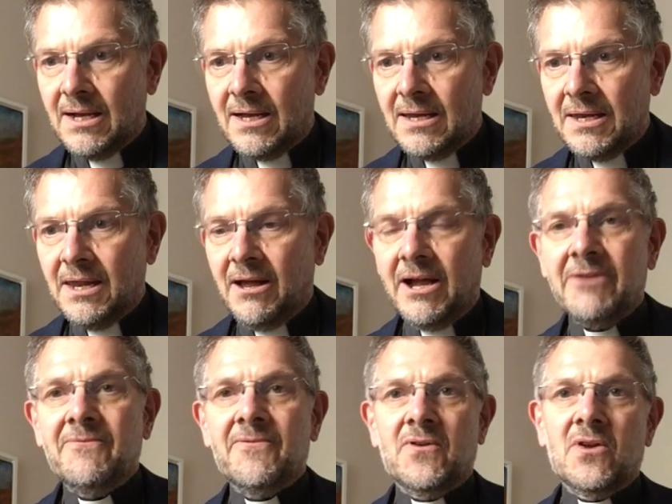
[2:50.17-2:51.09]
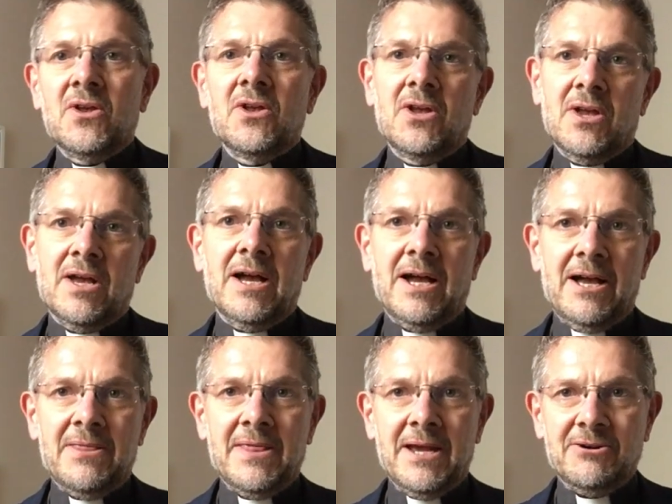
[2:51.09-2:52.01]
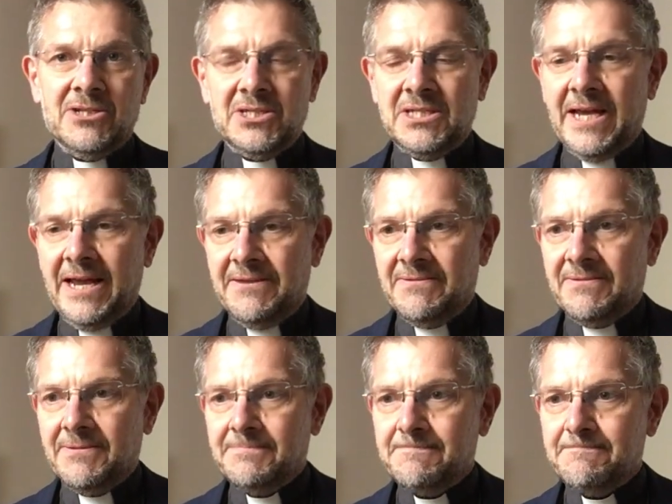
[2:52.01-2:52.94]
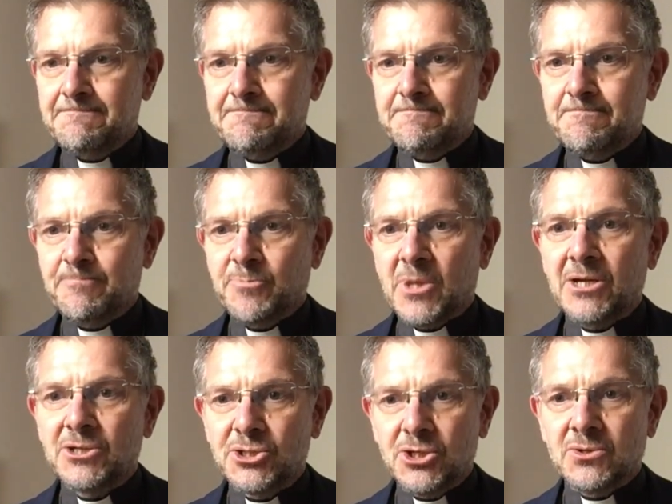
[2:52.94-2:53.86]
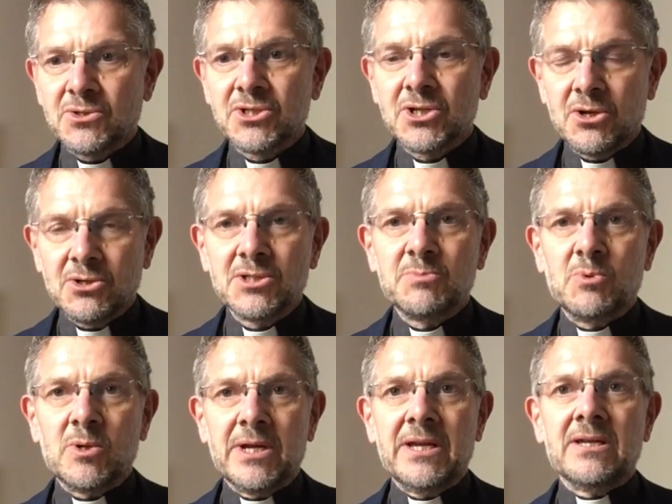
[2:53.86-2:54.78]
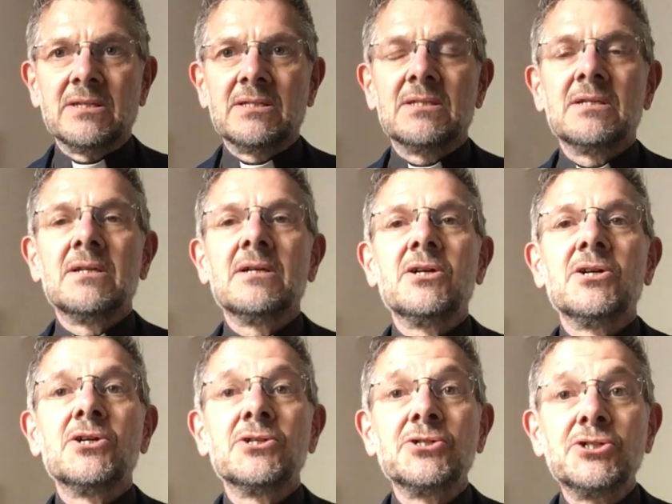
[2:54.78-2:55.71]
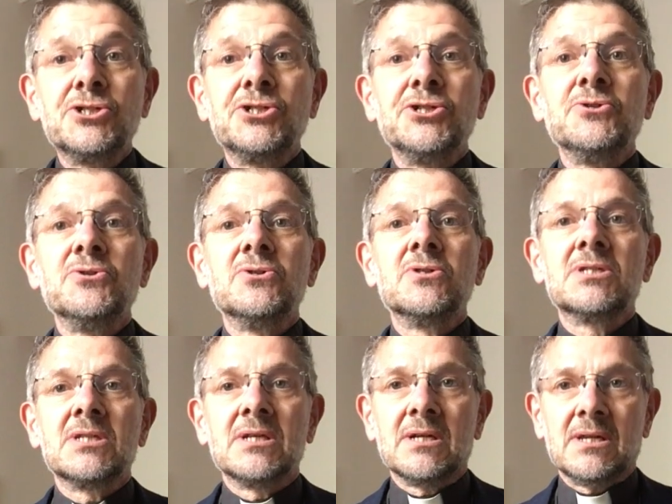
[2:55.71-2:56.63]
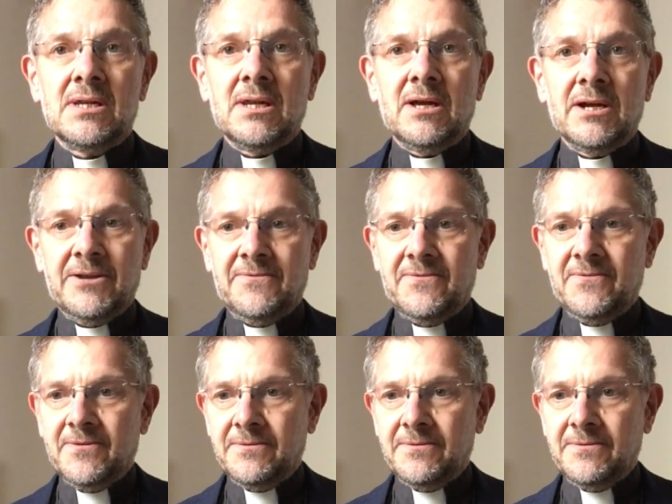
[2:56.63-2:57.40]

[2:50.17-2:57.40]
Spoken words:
life and there is death. John's gospel is choose life.